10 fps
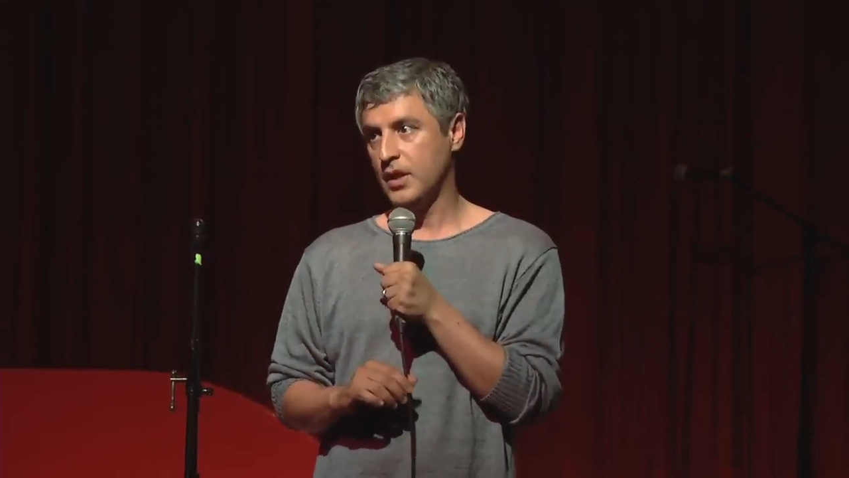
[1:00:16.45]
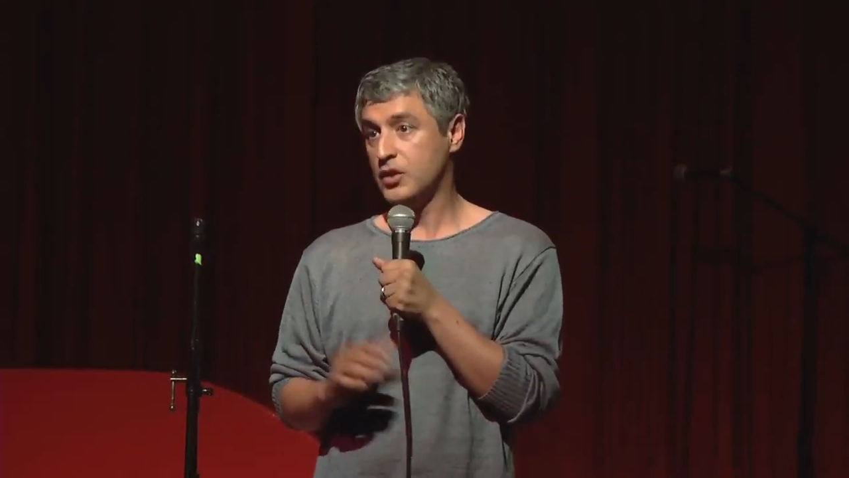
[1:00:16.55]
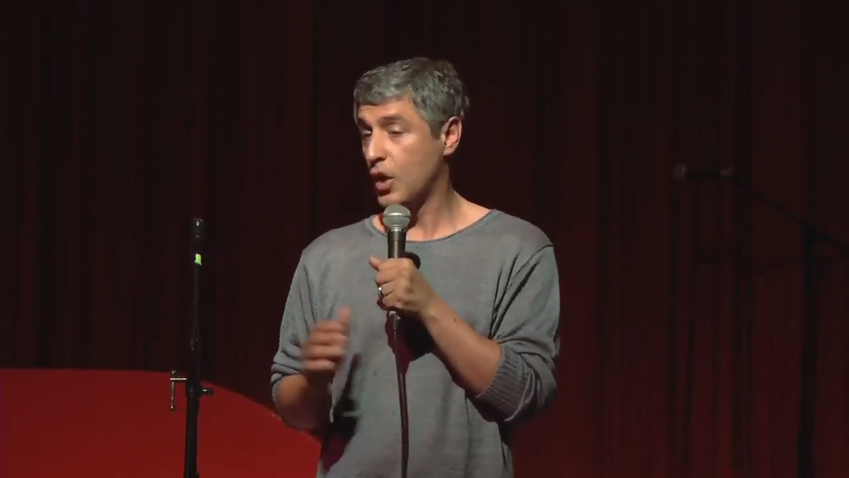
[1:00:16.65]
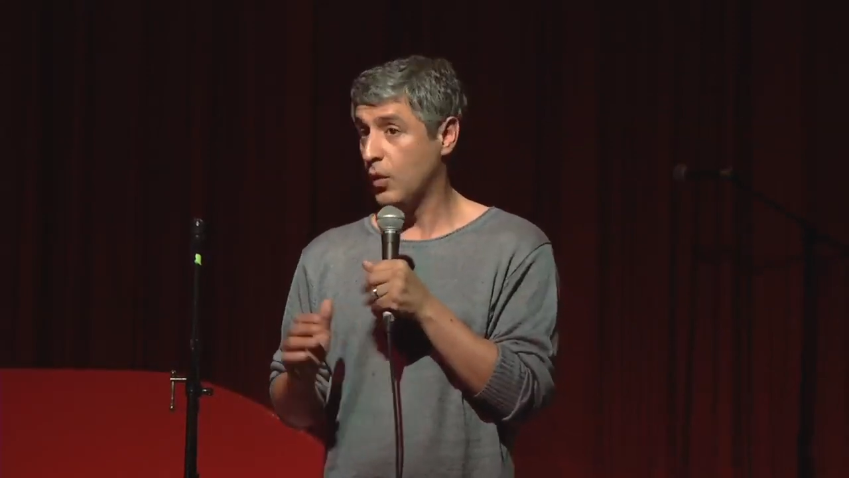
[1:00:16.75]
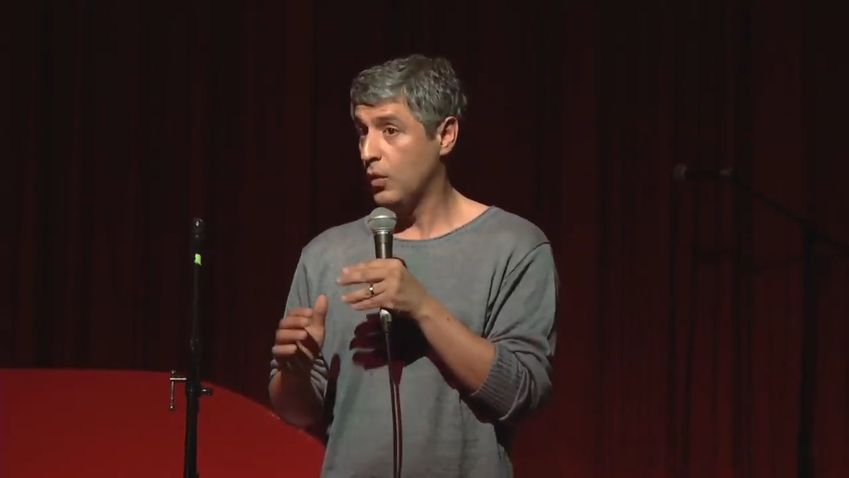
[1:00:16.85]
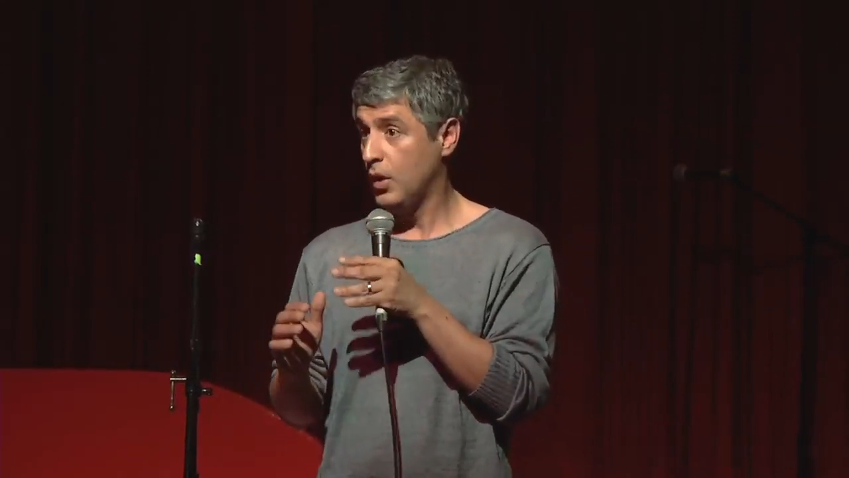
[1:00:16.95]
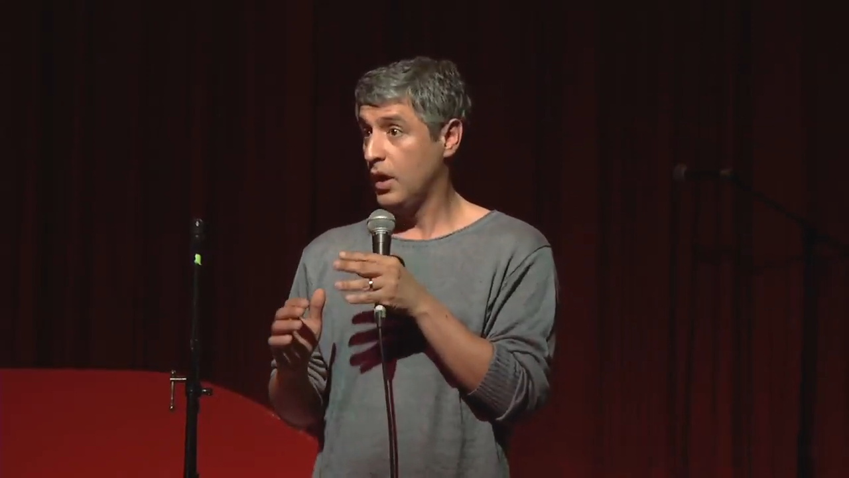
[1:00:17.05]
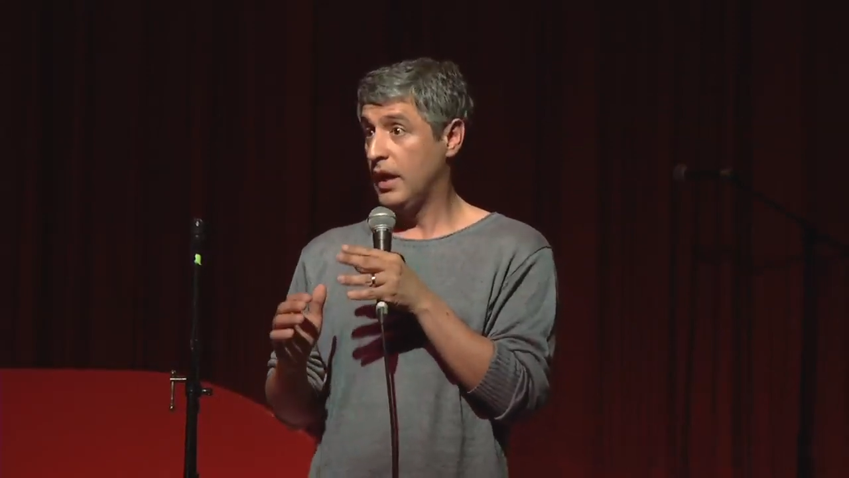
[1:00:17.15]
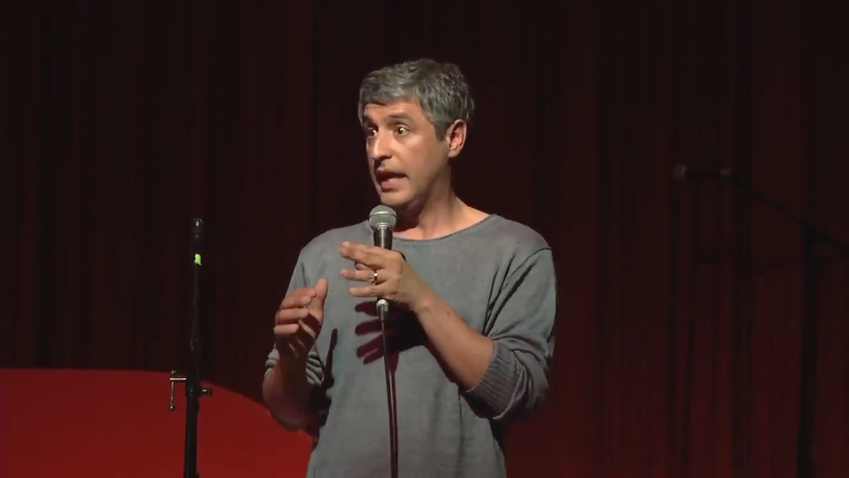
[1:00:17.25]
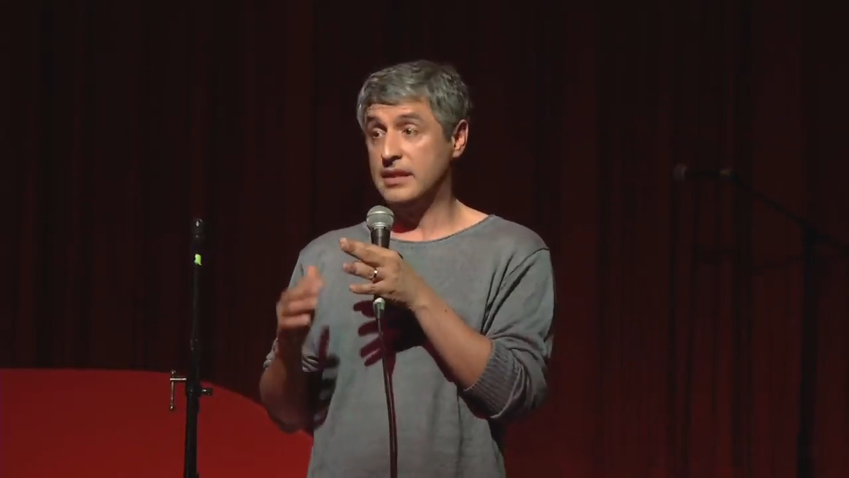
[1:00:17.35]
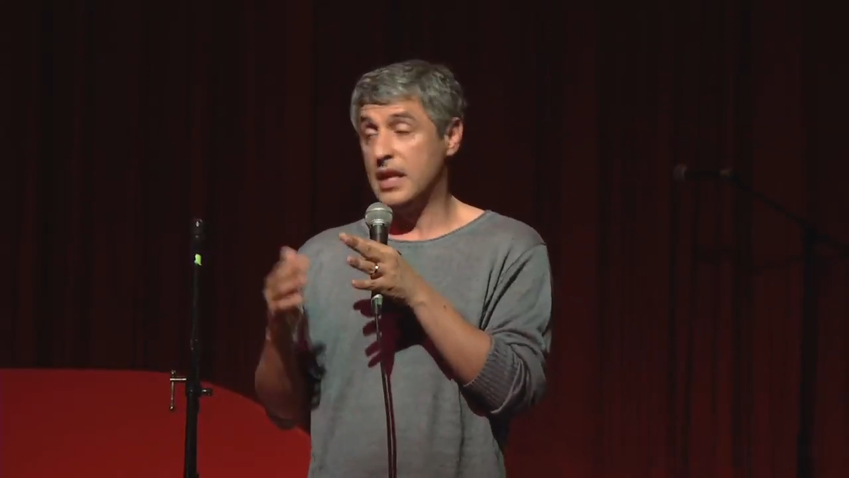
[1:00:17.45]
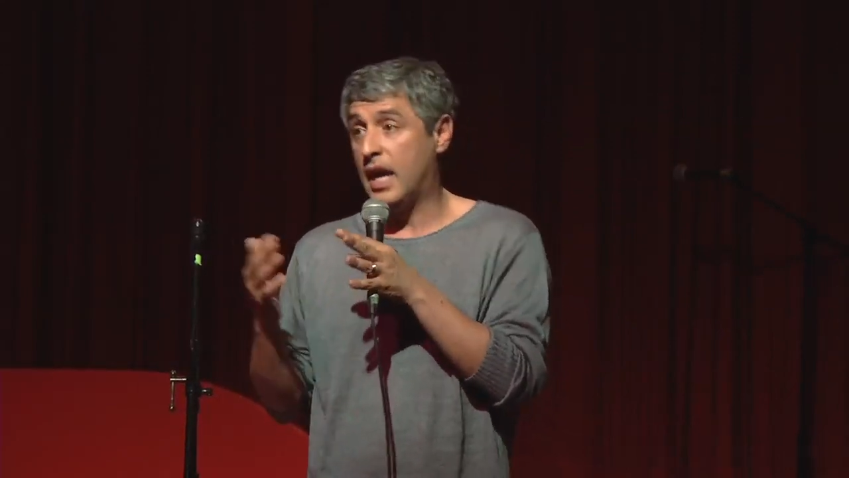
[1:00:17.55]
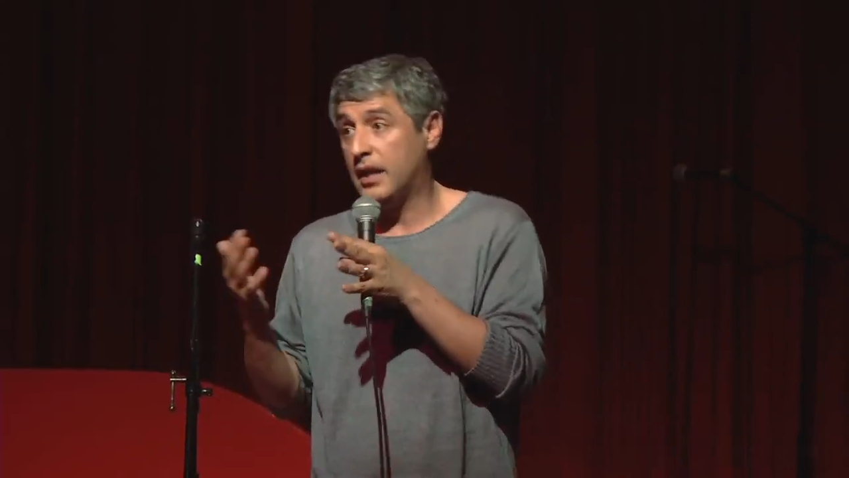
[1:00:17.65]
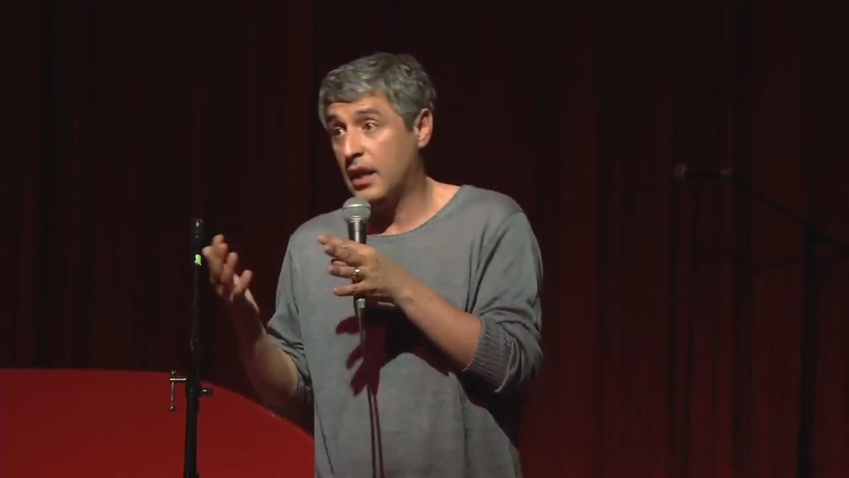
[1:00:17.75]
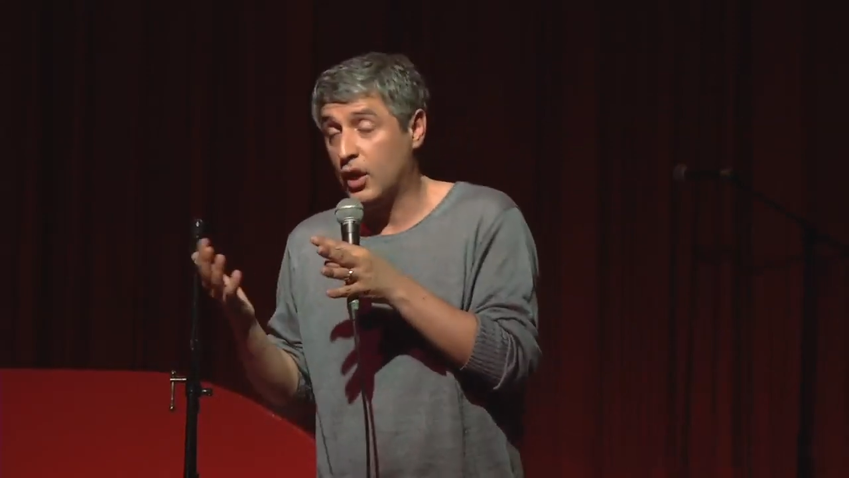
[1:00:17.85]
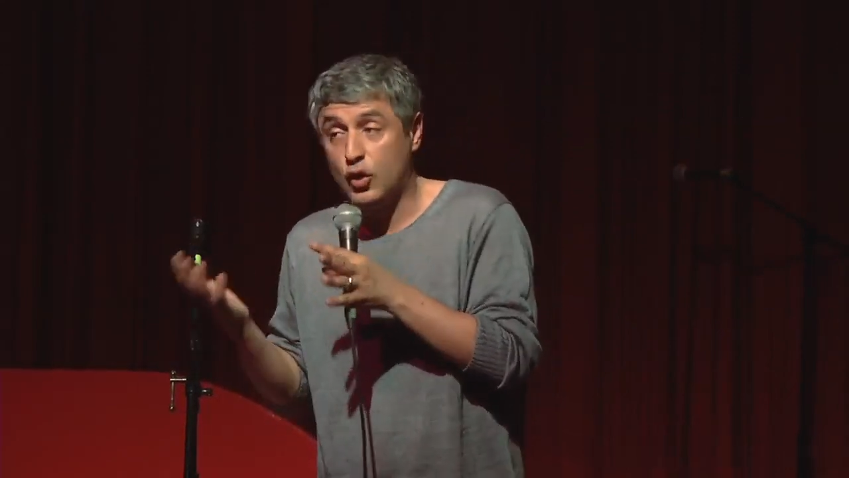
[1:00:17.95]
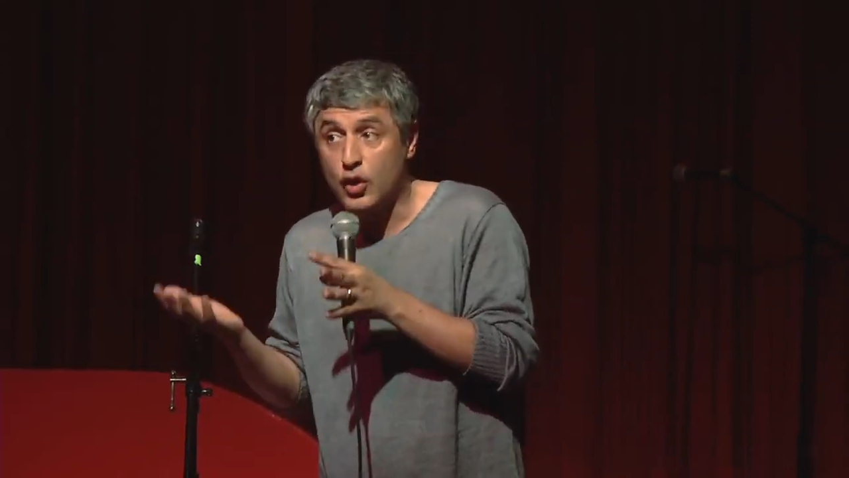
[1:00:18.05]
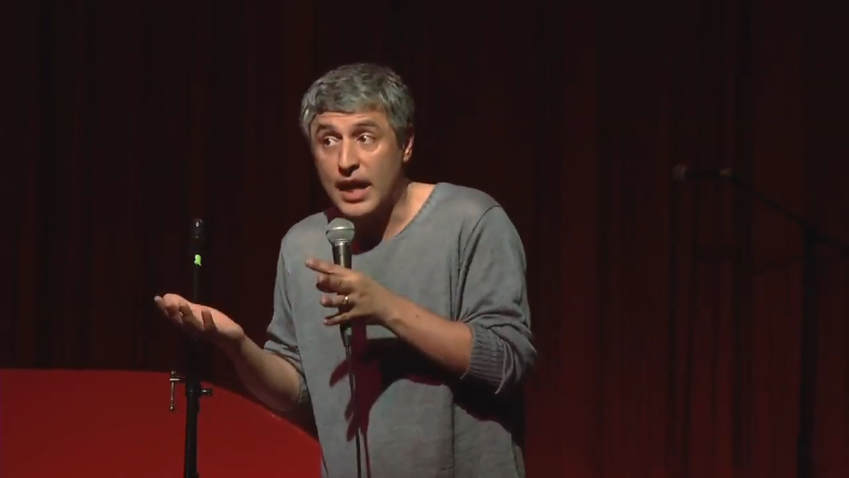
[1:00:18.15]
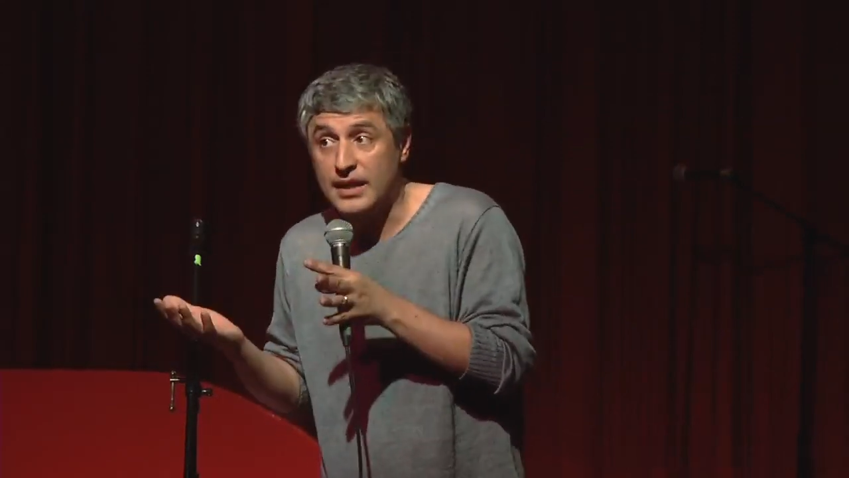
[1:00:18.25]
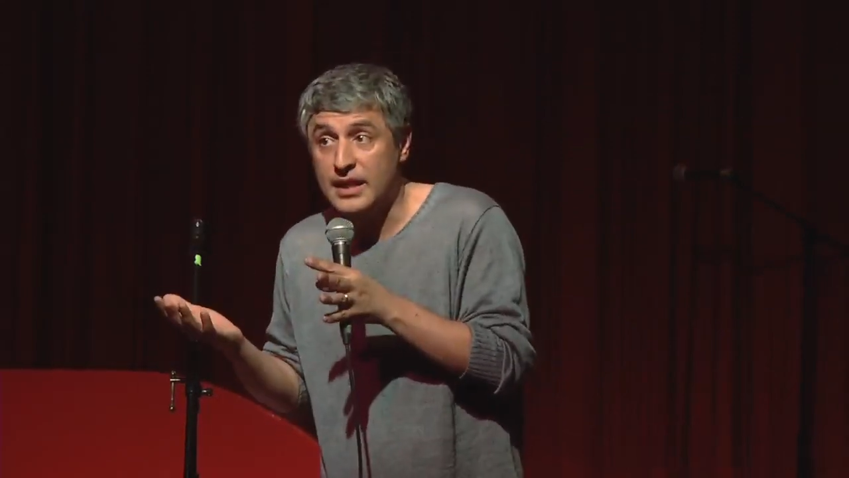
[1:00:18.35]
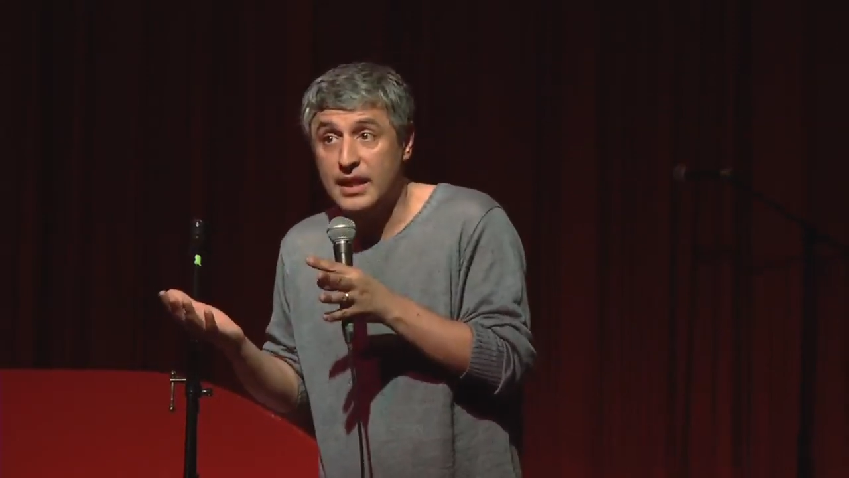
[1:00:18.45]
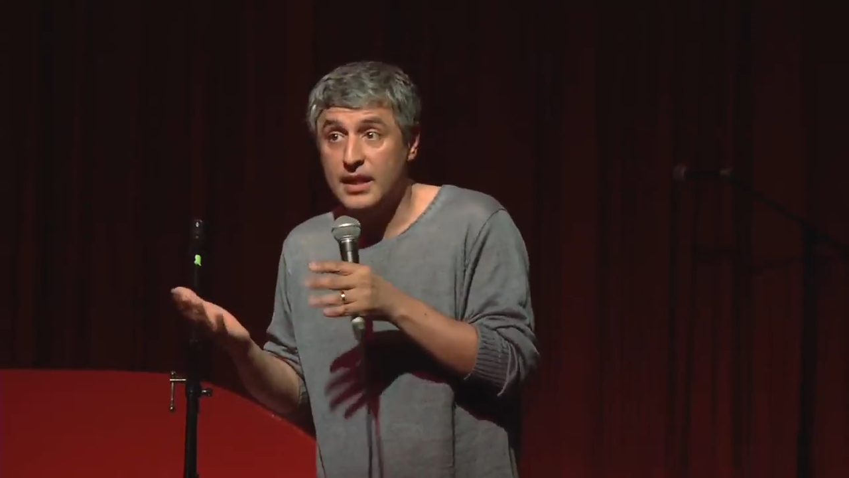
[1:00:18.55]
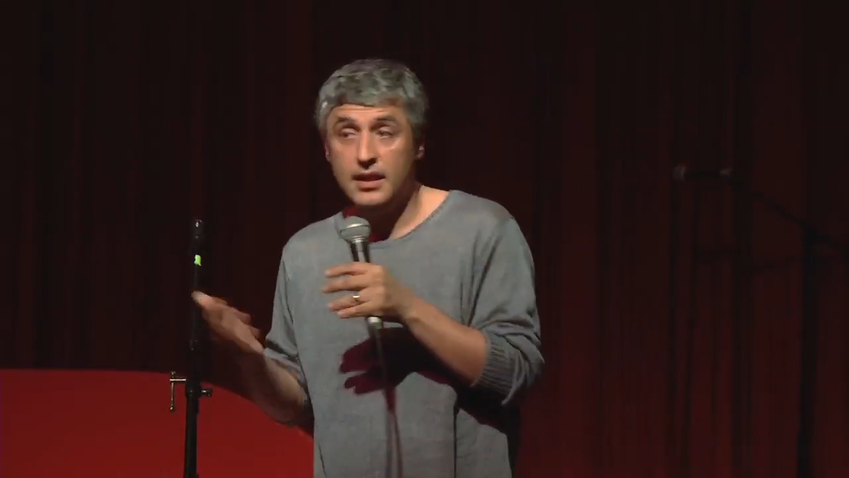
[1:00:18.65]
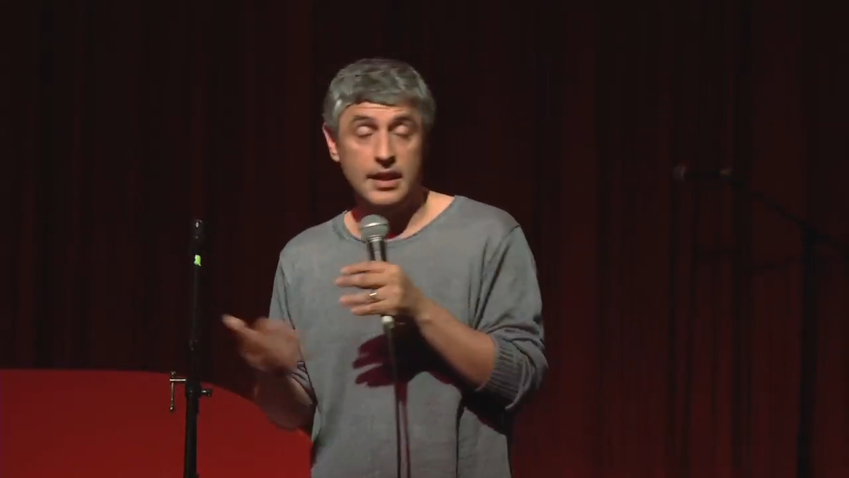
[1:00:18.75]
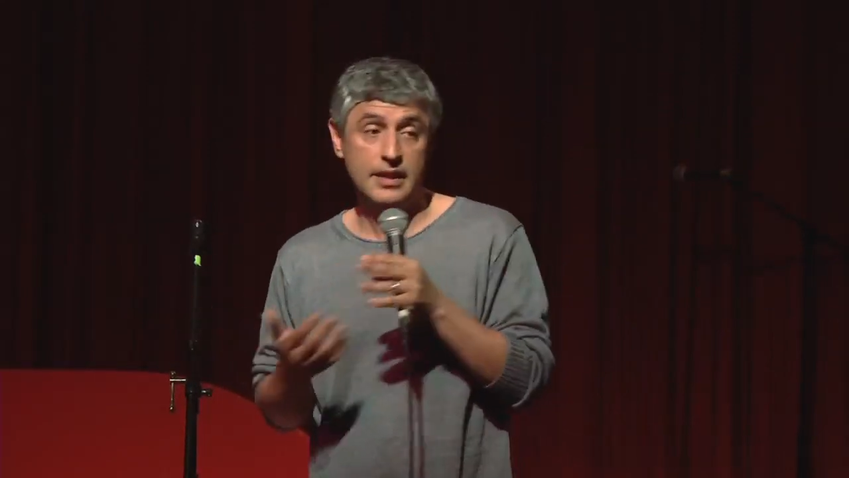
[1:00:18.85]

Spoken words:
So it's not a good idea,